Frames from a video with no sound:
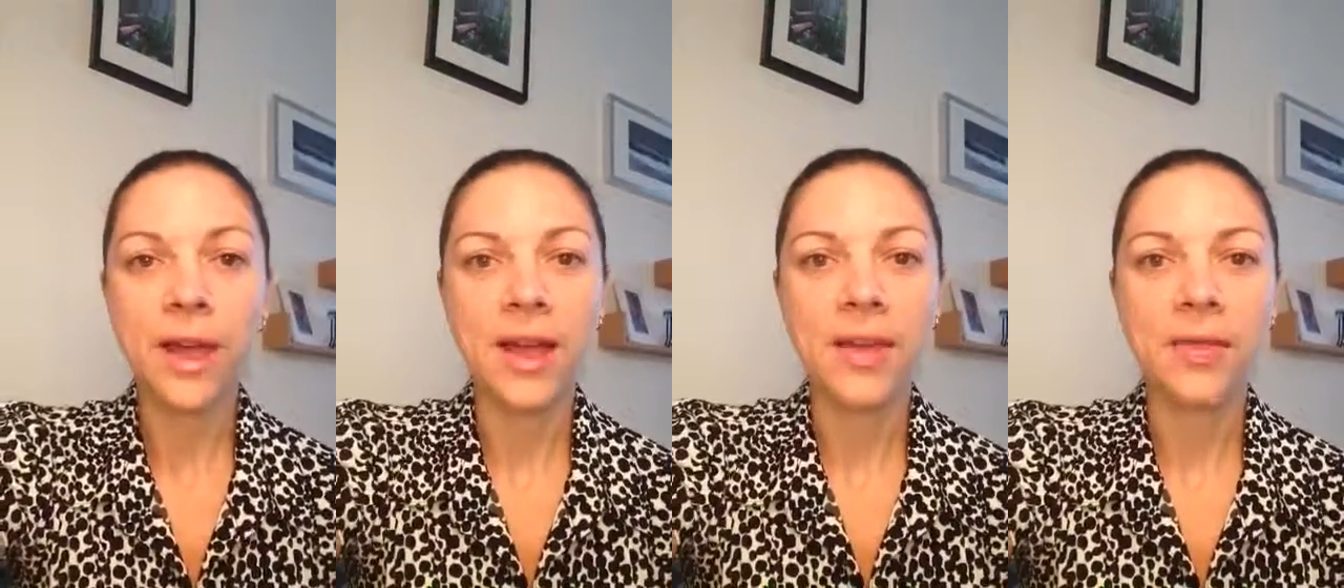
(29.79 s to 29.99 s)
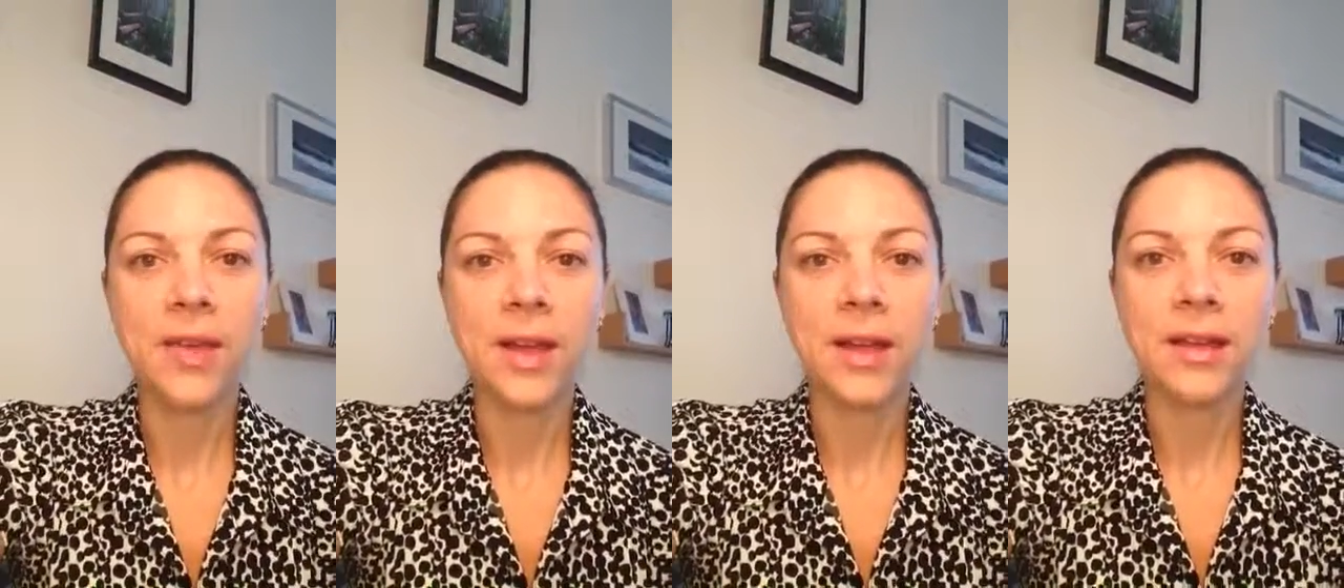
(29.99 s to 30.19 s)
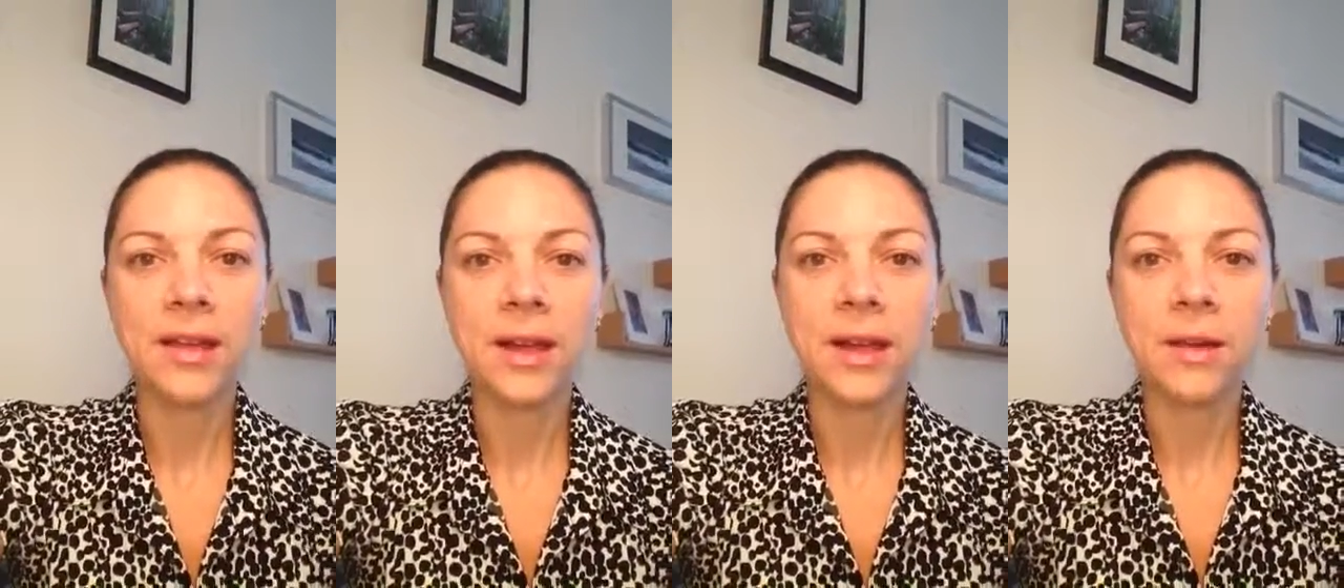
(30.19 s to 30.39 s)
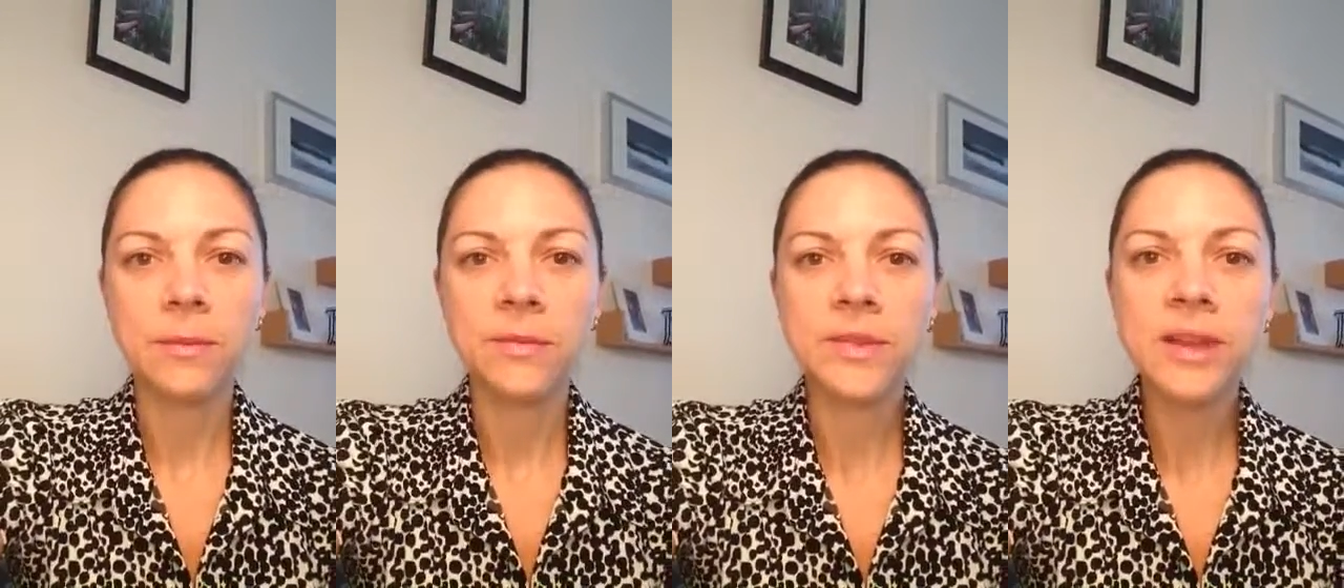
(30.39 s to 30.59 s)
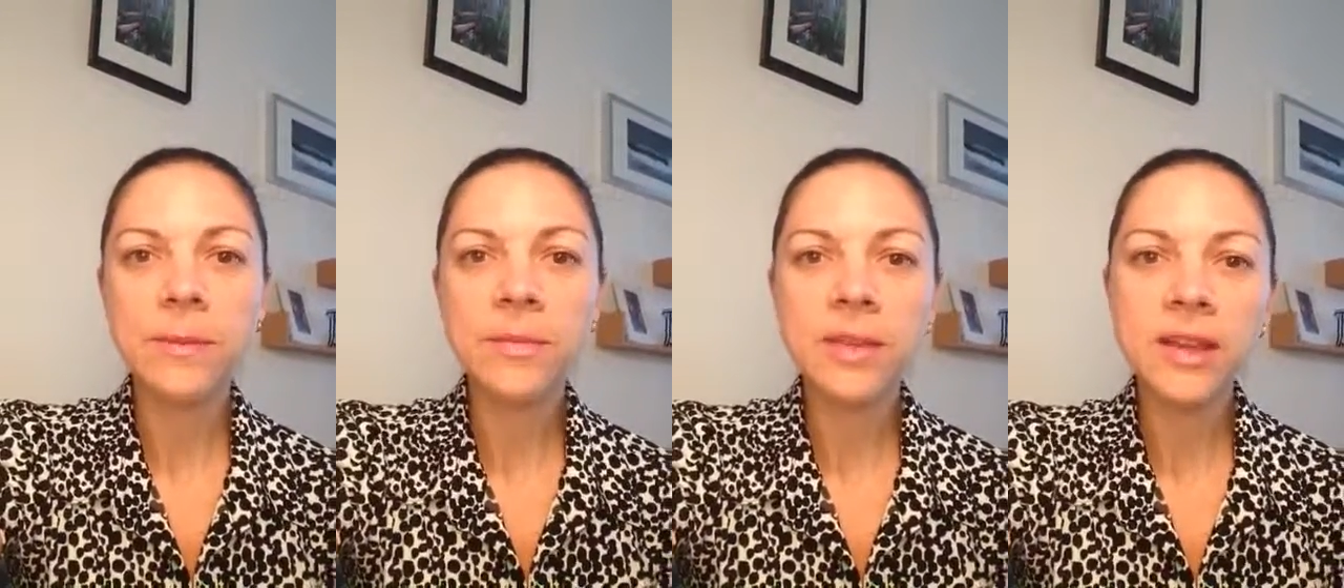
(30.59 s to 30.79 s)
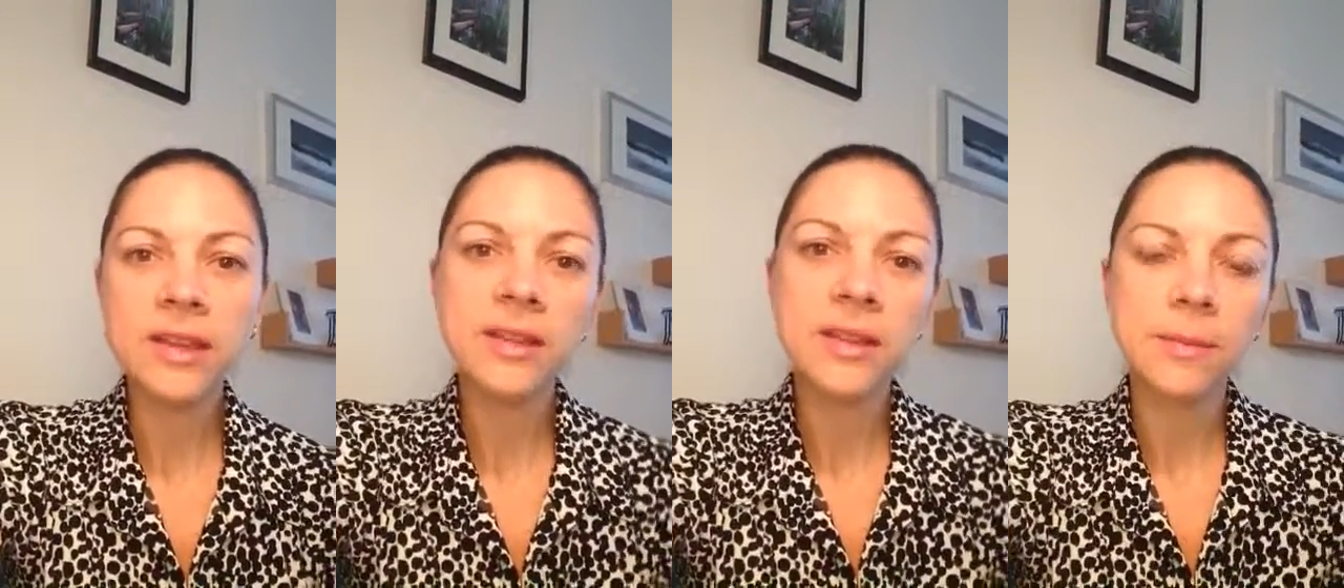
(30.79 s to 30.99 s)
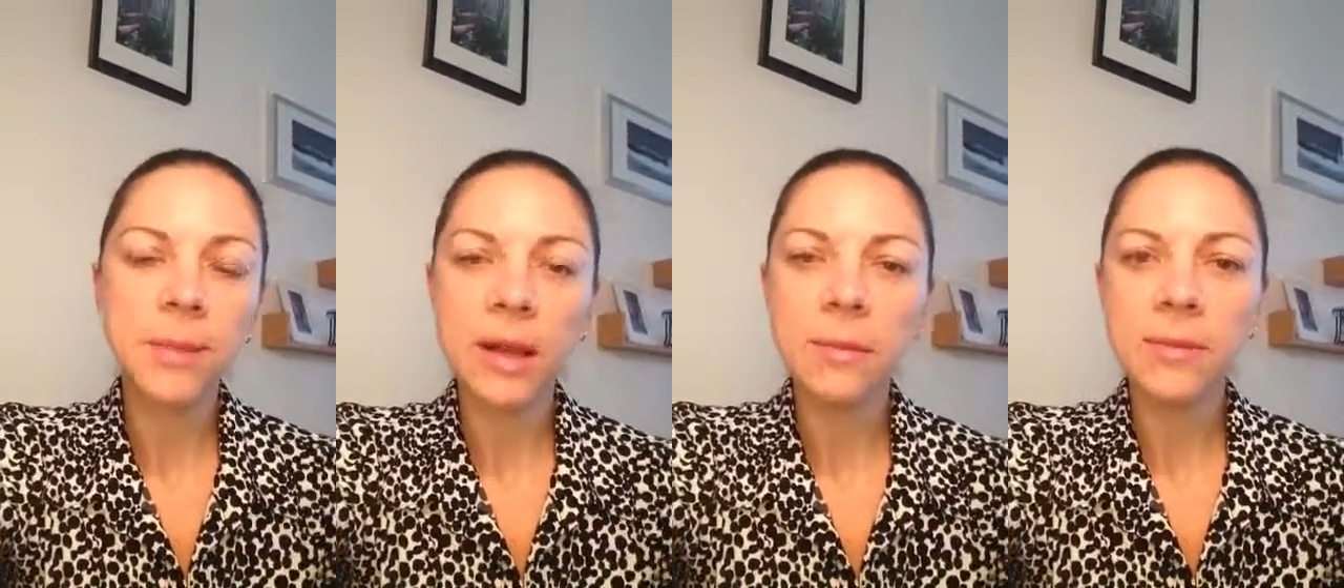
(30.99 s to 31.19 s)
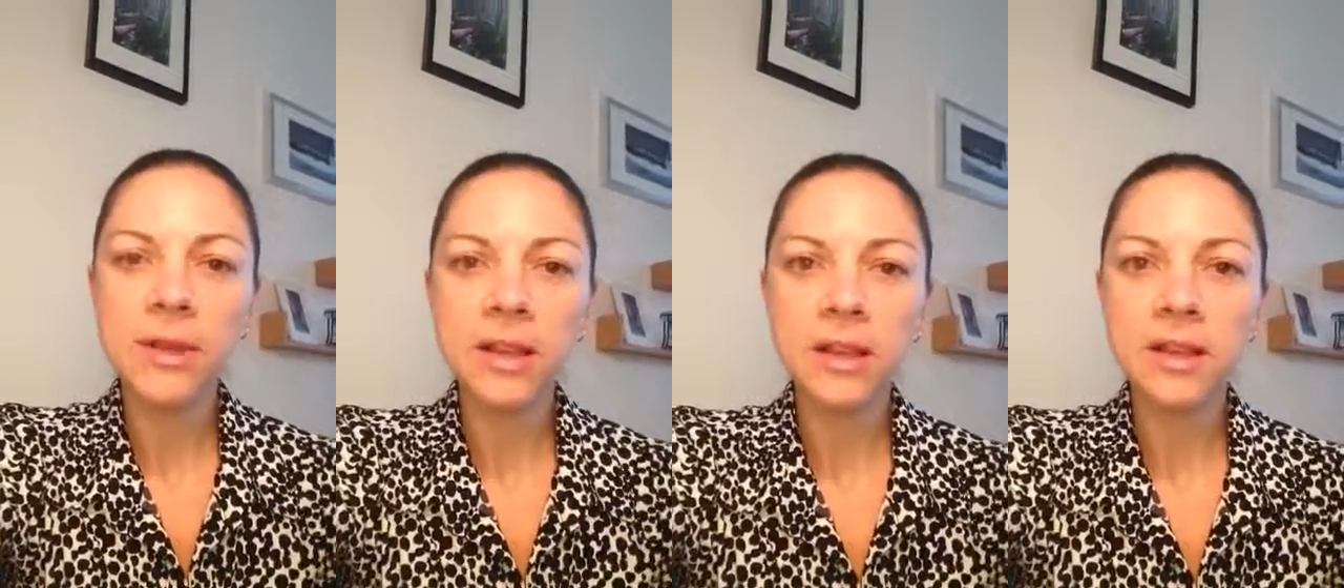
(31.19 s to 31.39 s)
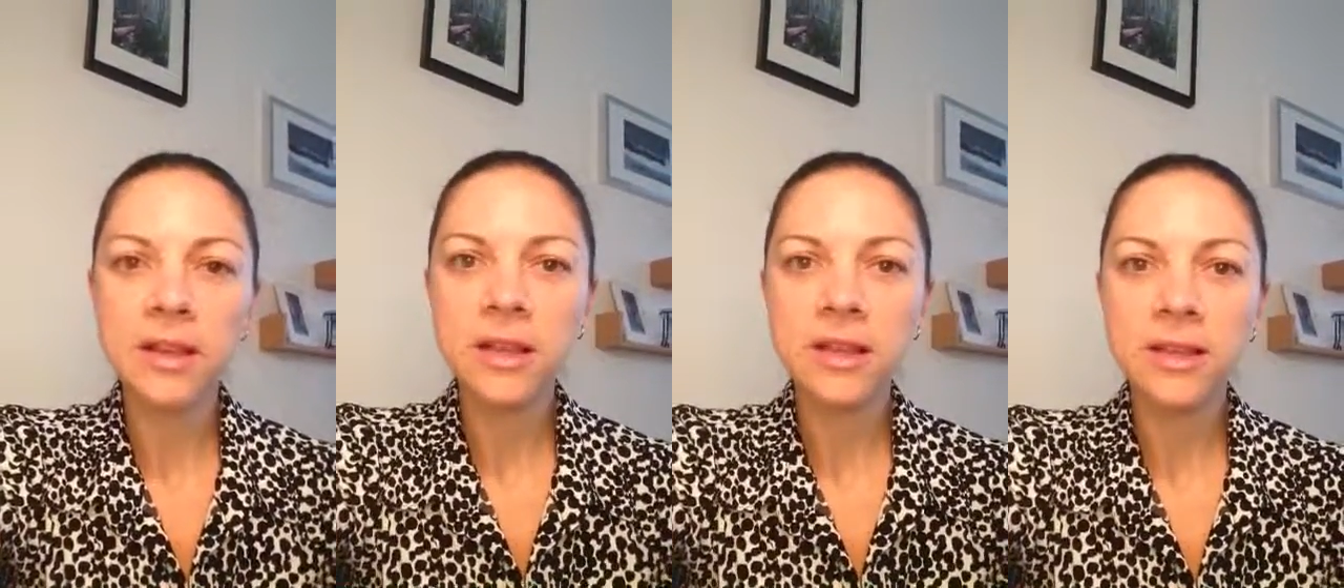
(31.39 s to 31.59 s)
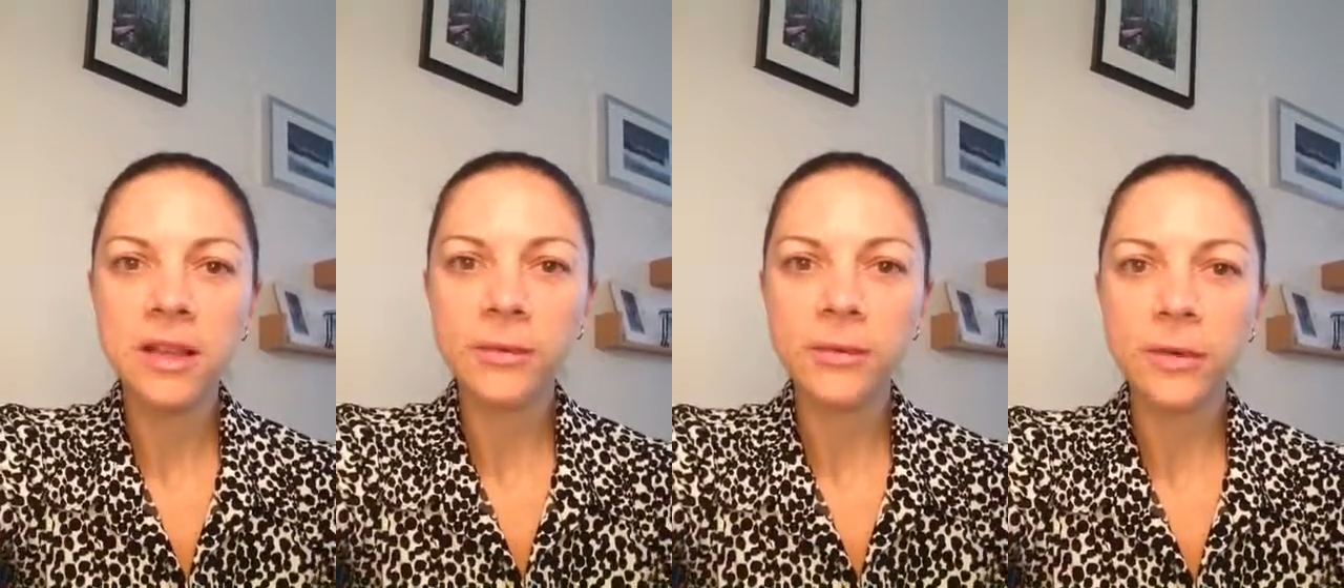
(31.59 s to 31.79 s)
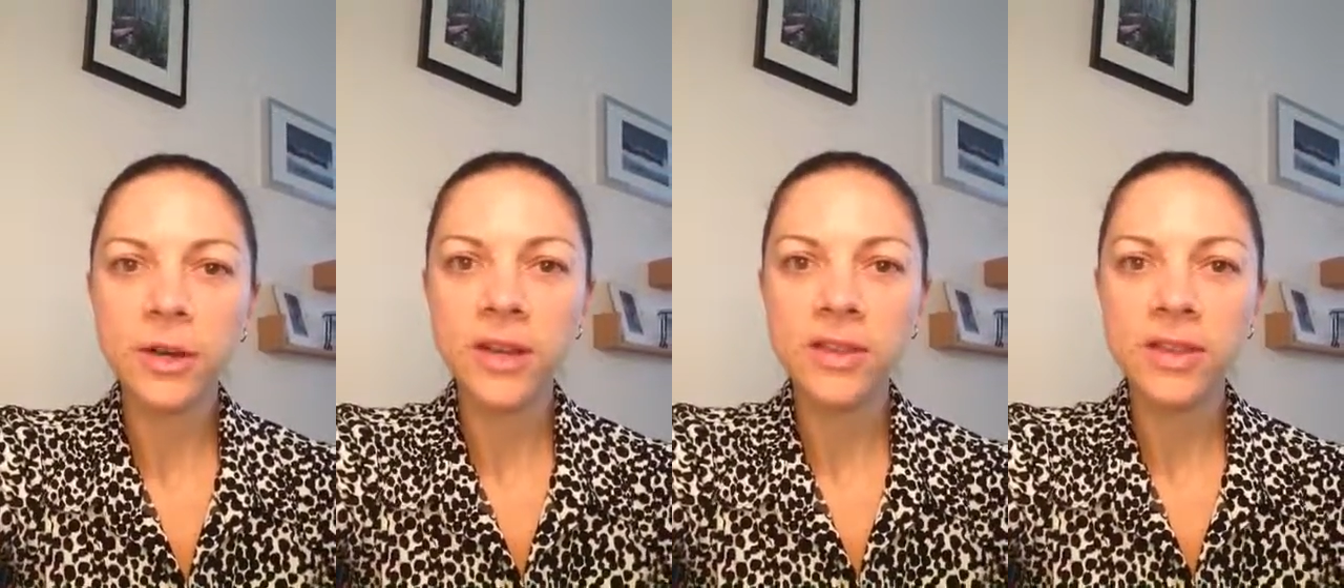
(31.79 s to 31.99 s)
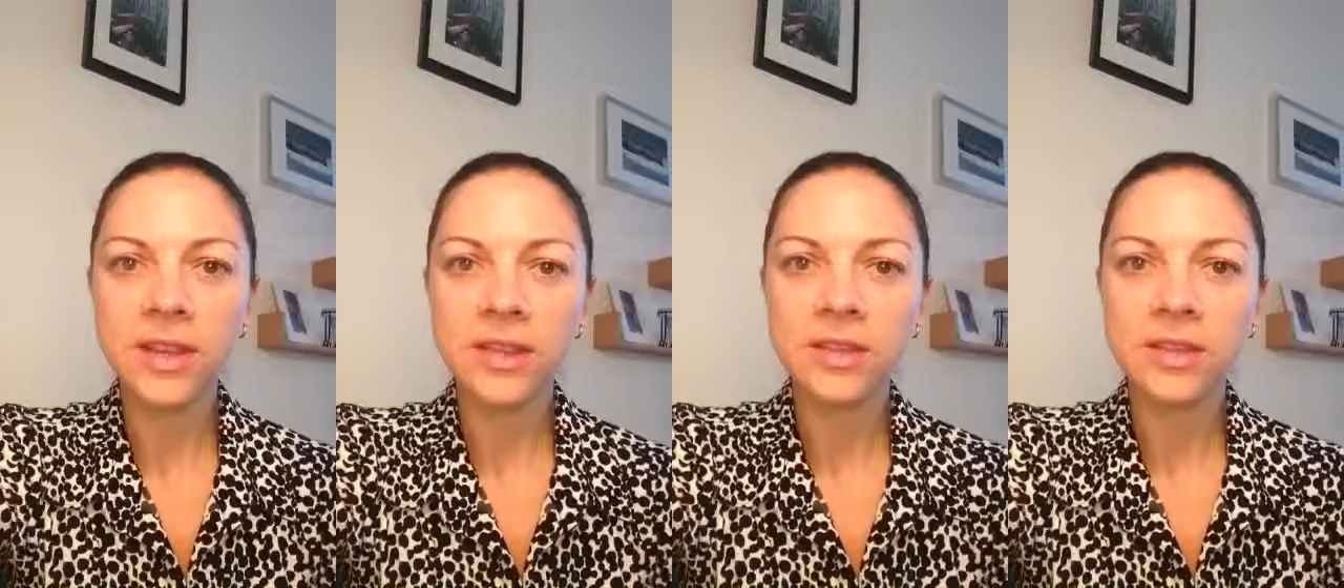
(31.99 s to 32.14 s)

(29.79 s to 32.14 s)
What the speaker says: and then some things that might be a little different